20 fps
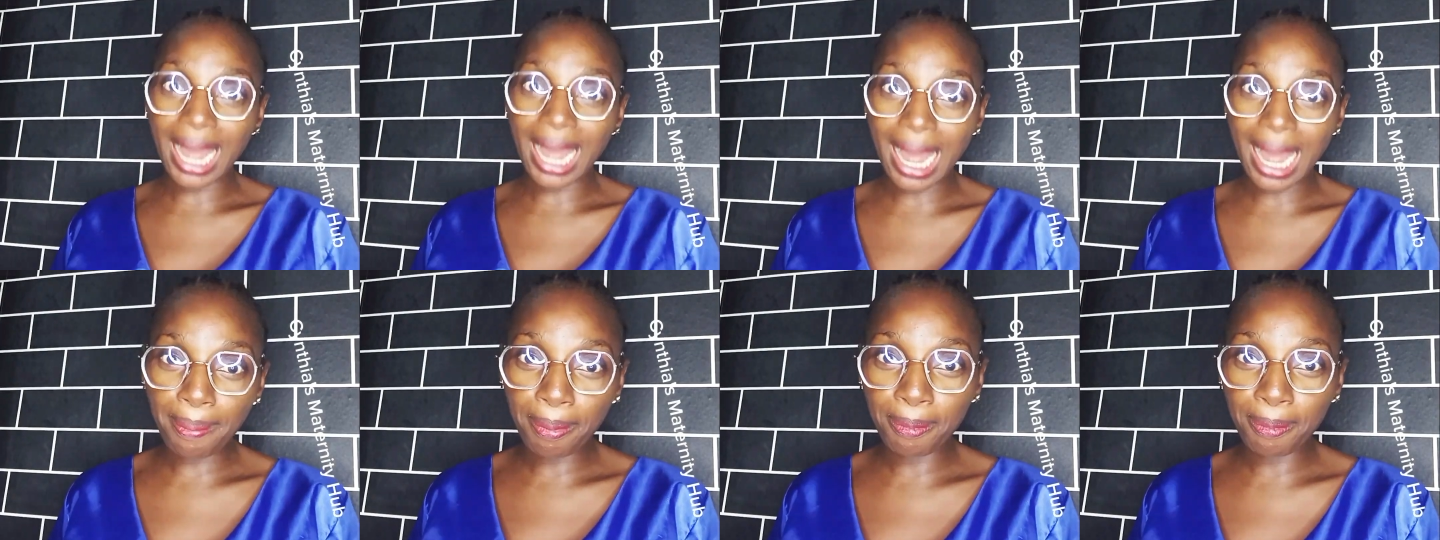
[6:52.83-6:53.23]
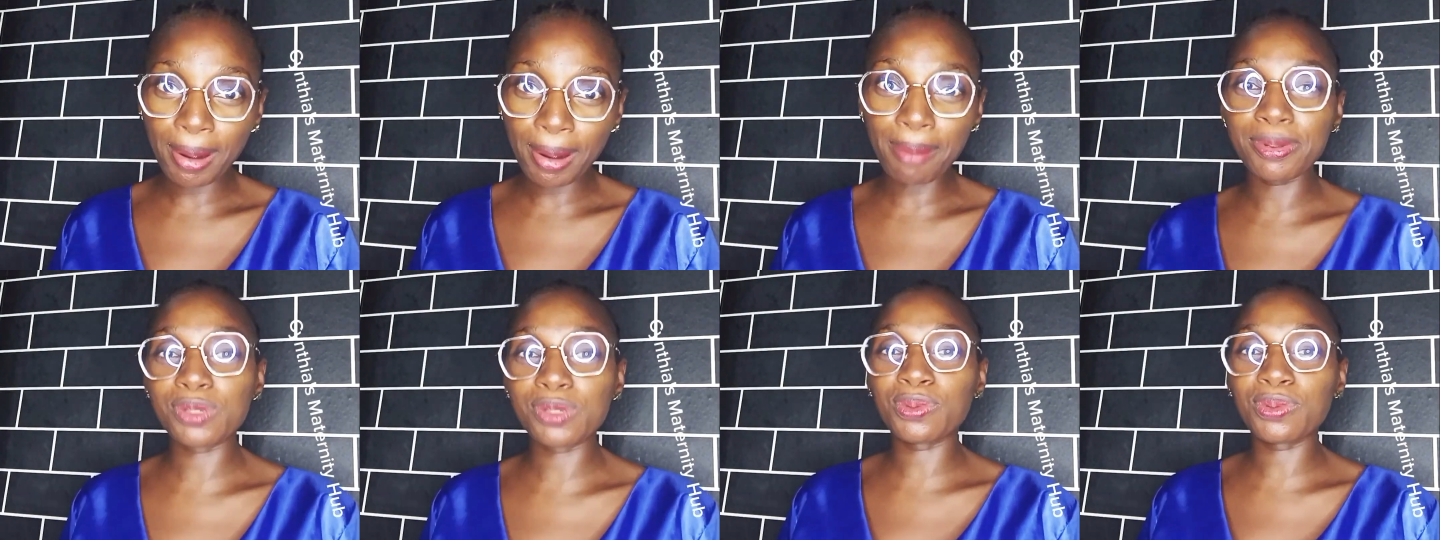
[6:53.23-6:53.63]
Pap is
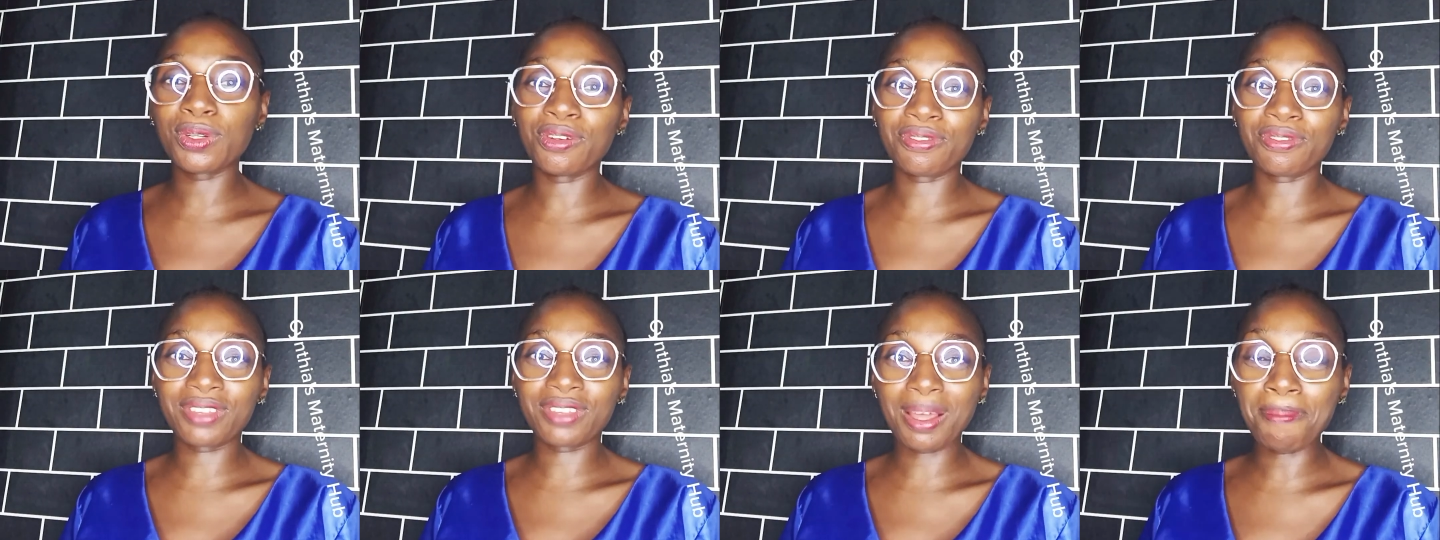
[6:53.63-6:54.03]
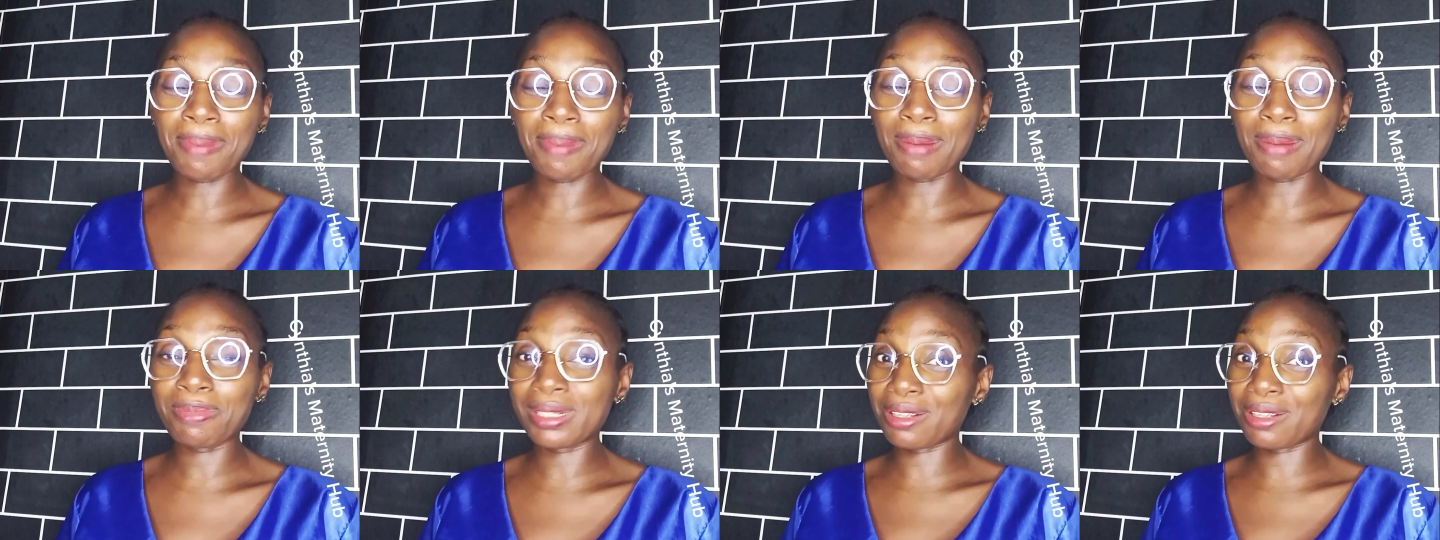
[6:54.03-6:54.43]
one of them. Pap is
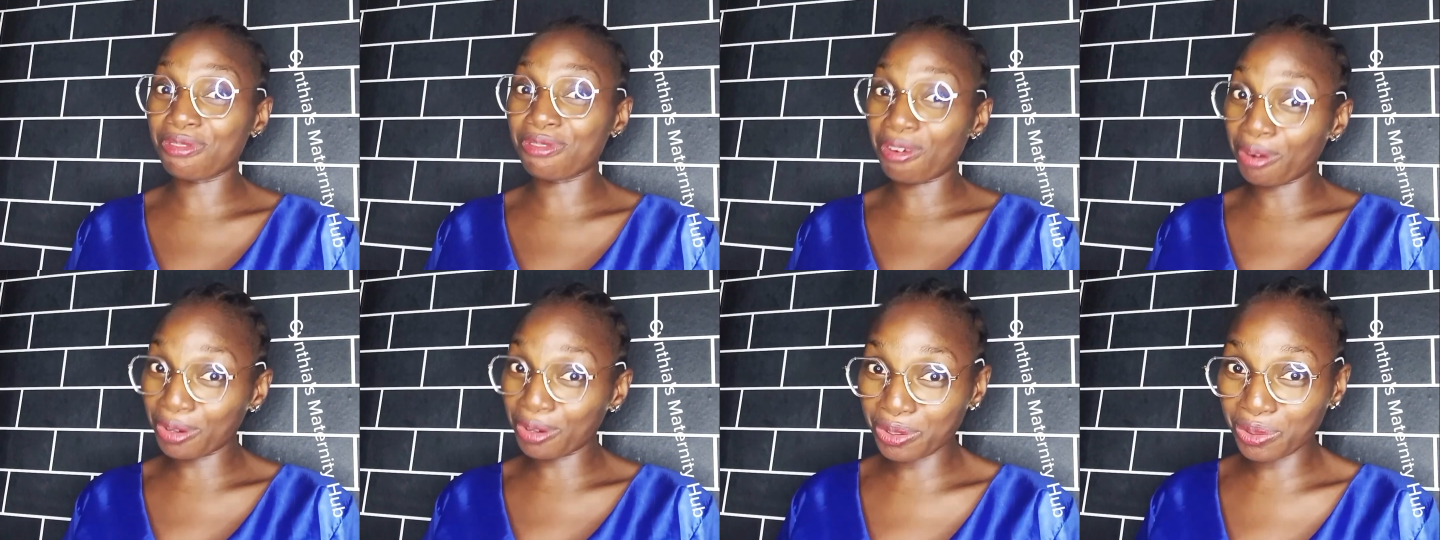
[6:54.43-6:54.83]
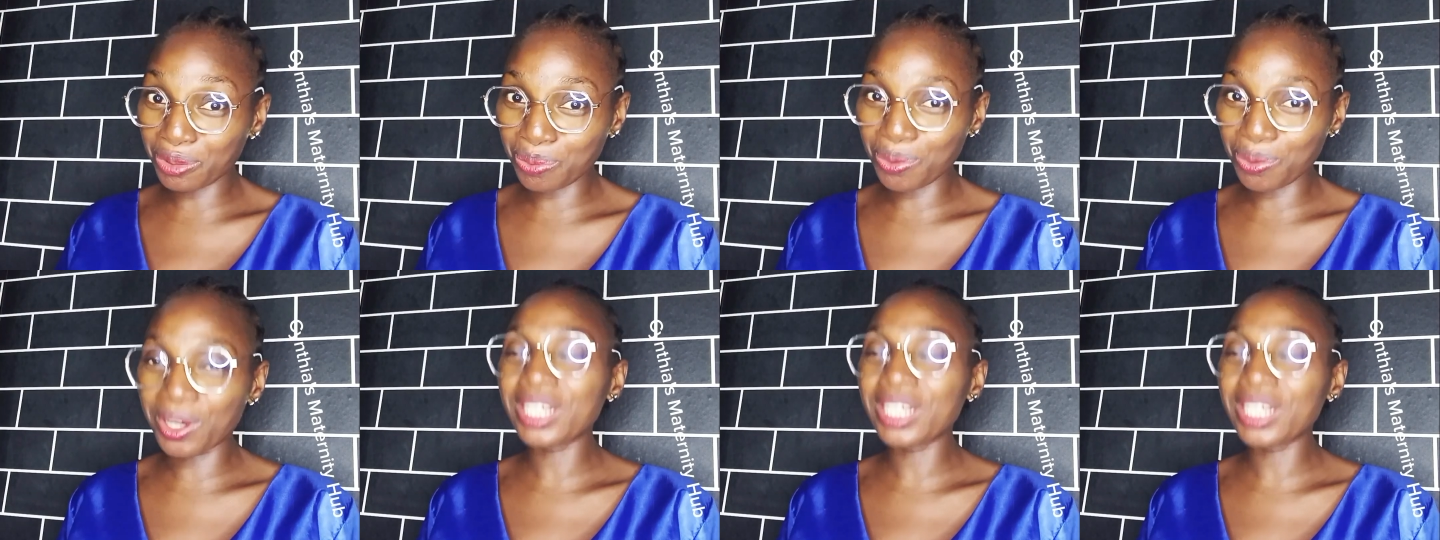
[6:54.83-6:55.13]
a very good one.